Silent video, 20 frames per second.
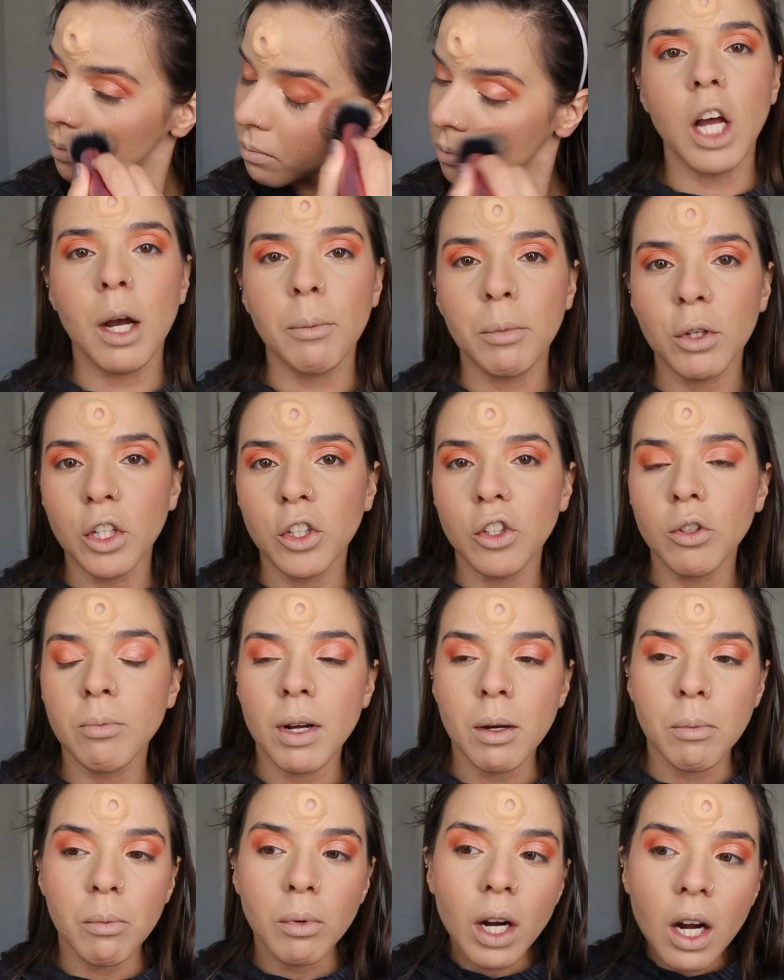Now I'm going to do
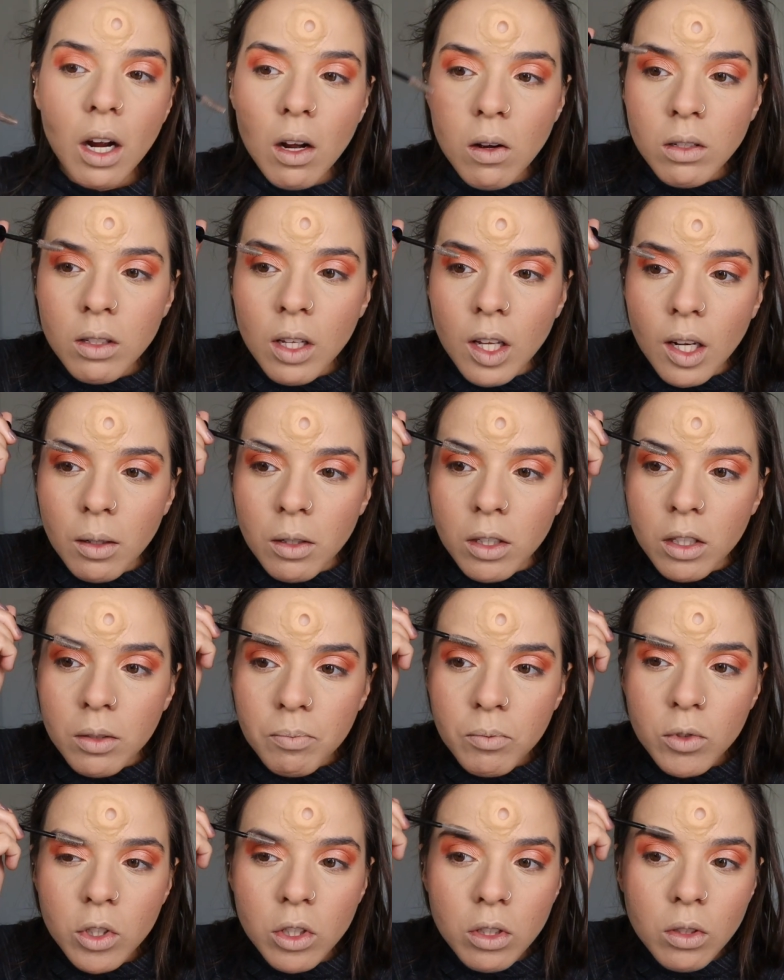my brows, and
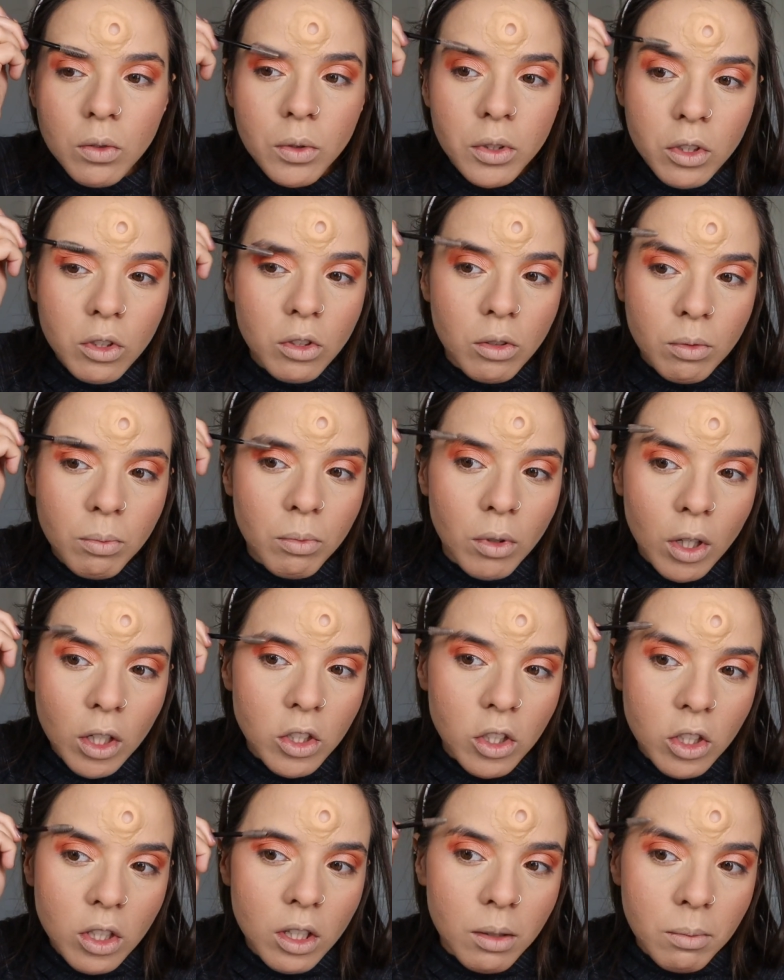I'm just going to
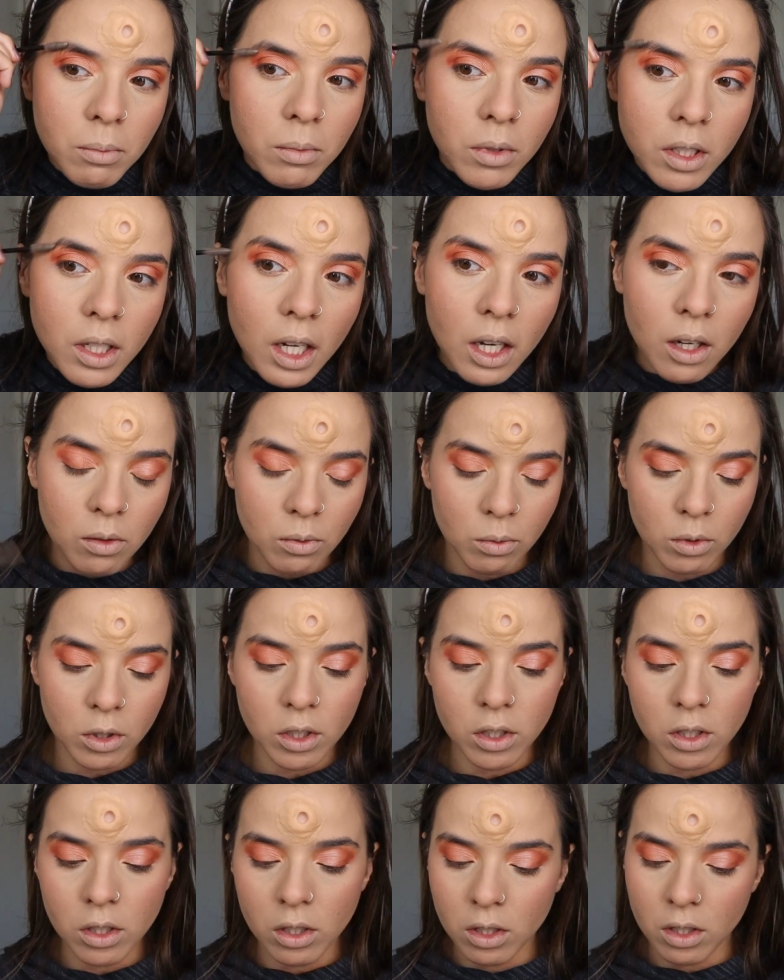brush them
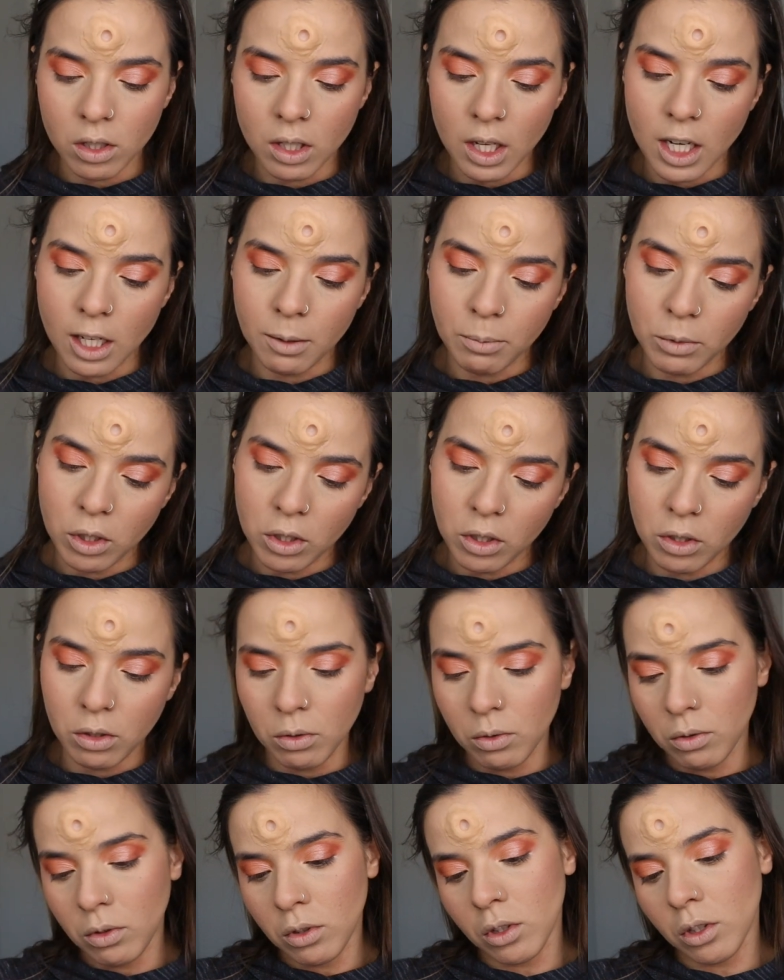downwards. And I'm going to
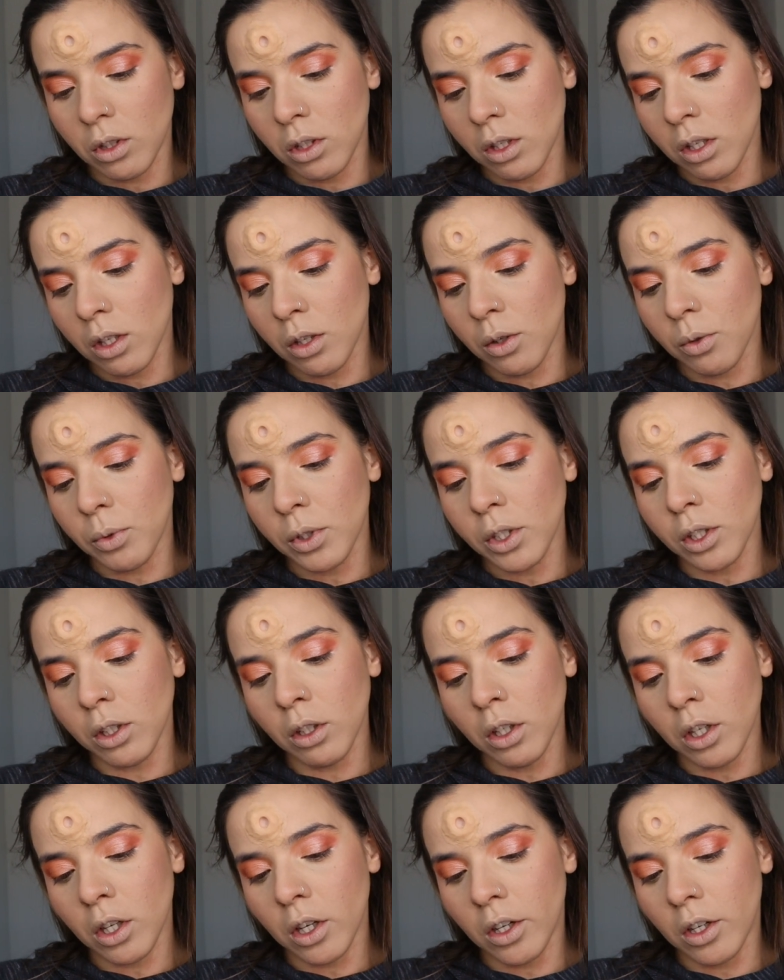use the
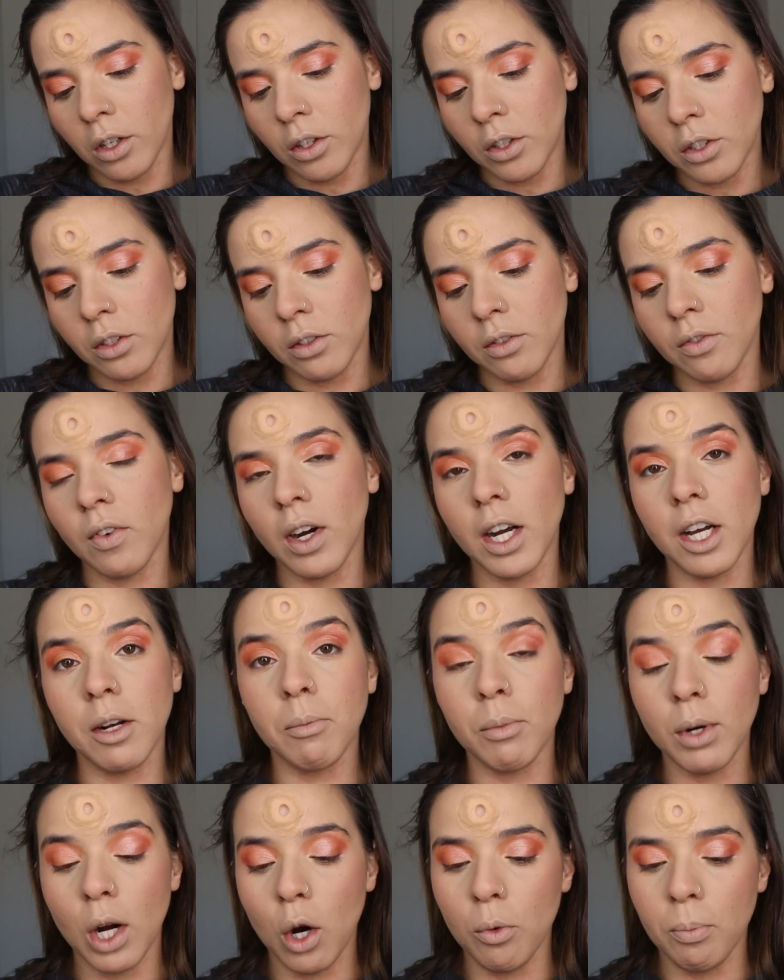Real Her
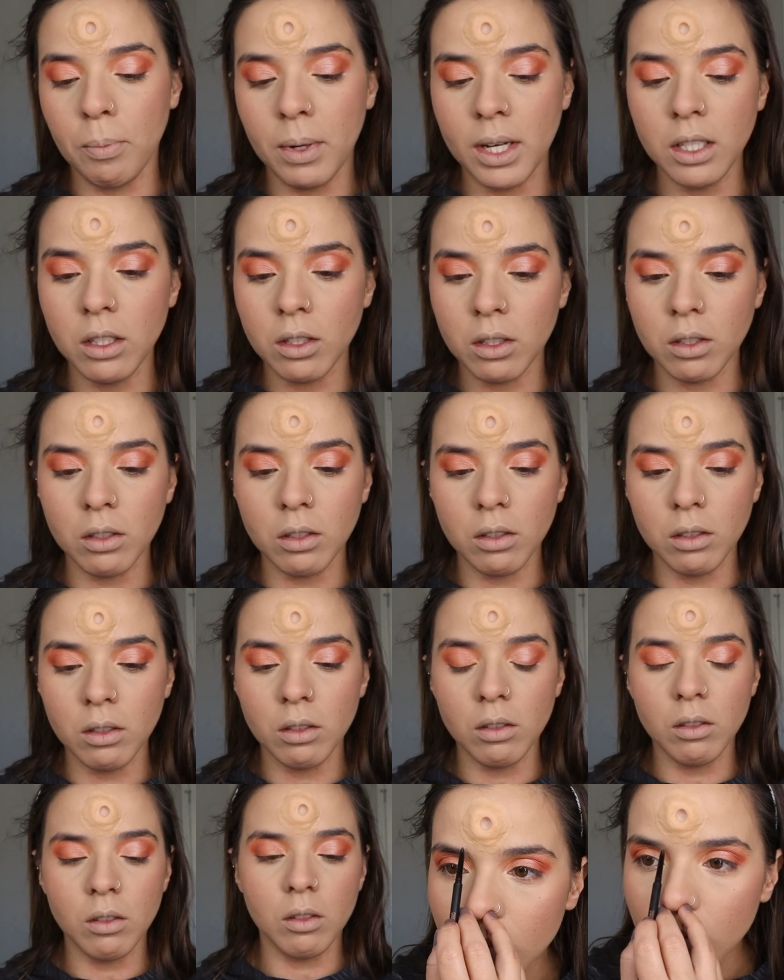Define Brow
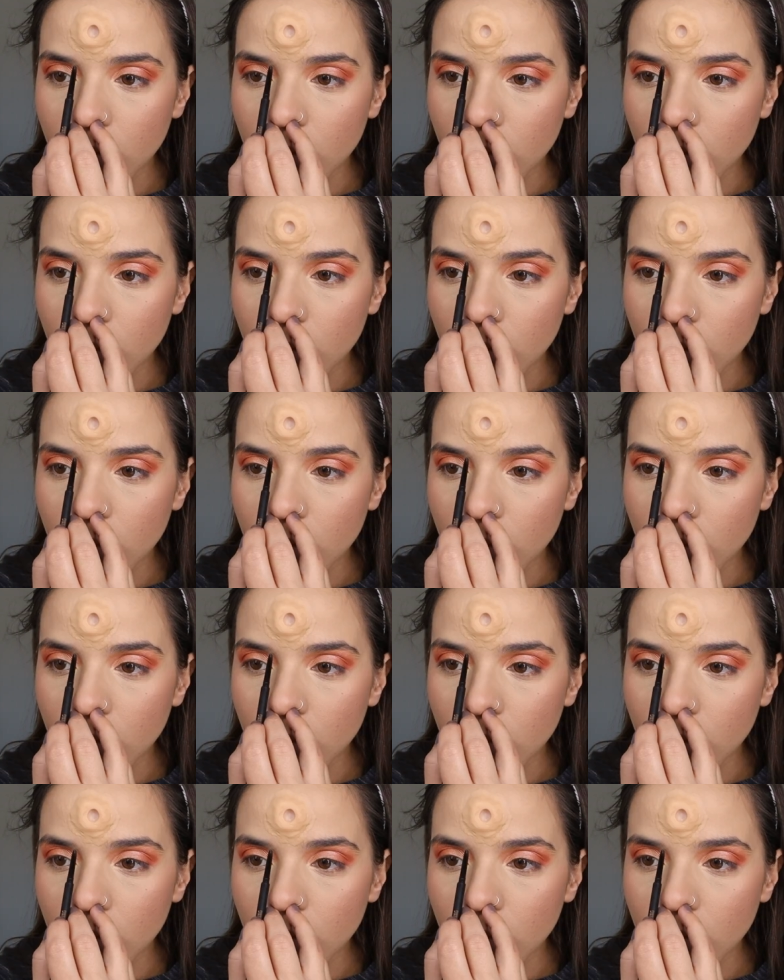Pencil.